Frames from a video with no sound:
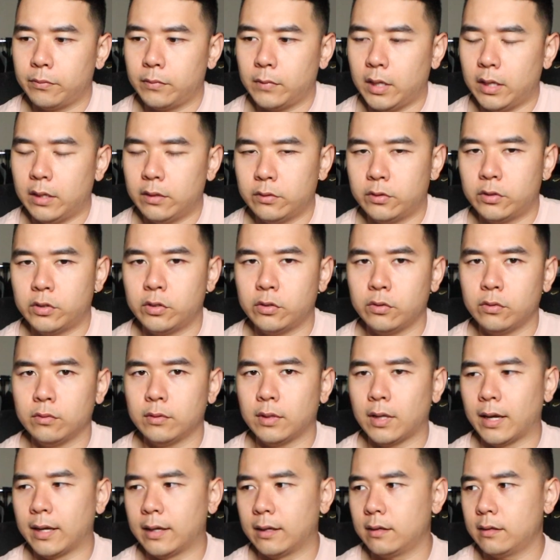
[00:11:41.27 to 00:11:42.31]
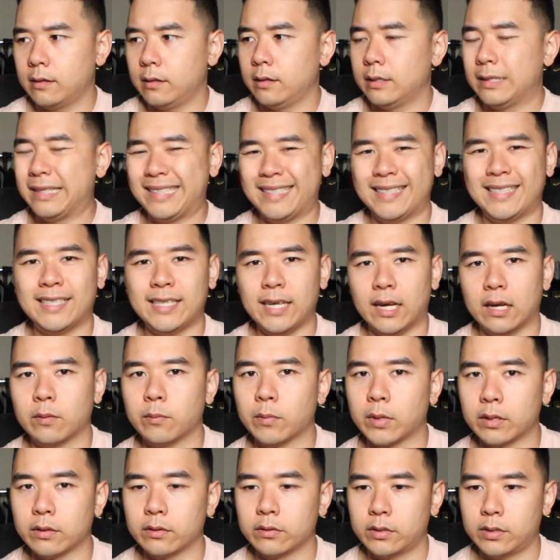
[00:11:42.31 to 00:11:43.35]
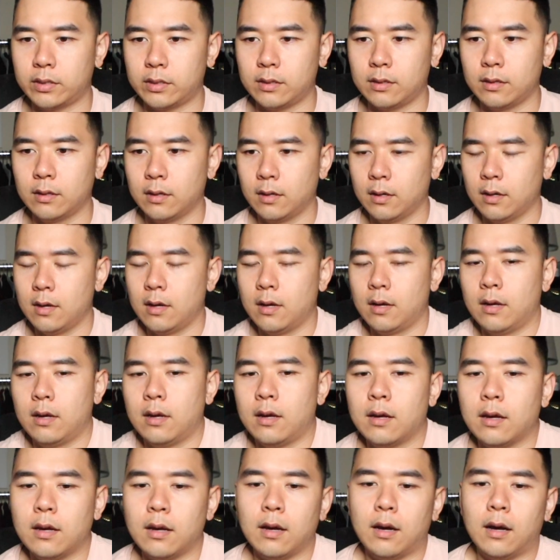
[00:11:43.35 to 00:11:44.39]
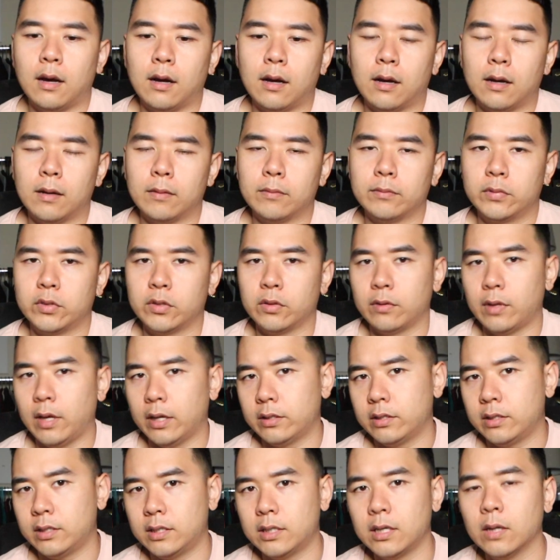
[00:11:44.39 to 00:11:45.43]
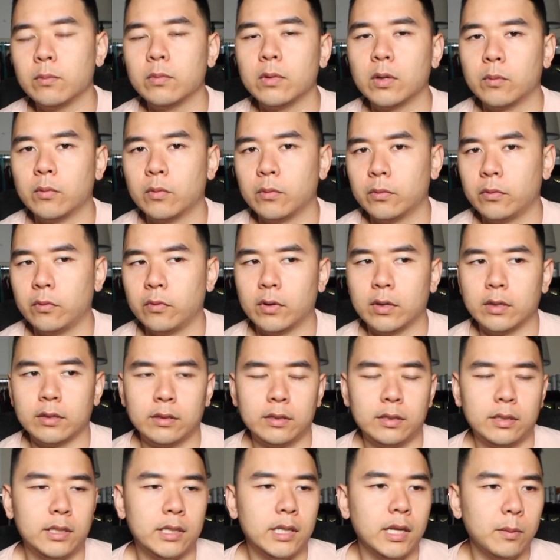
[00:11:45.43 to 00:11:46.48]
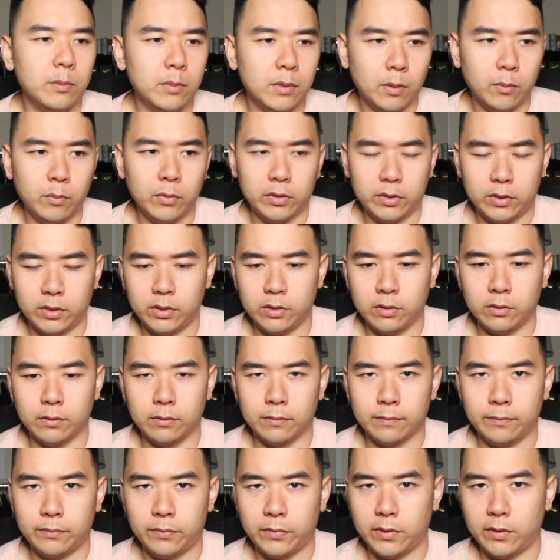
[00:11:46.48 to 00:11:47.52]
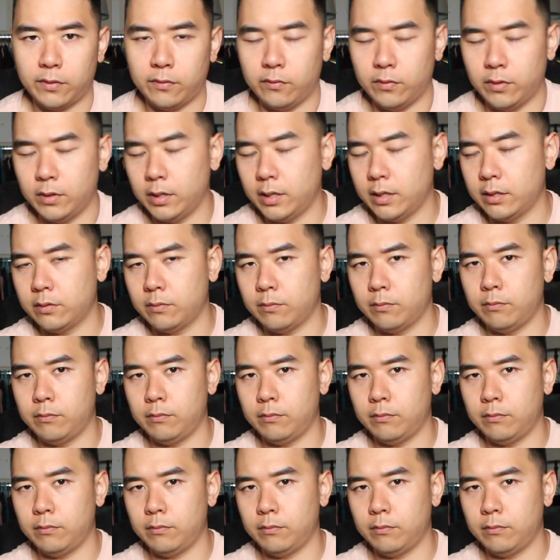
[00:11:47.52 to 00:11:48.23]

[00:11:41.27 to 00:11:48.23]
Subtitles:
into like segments. So that's tip number one. Tip number two, if you want to get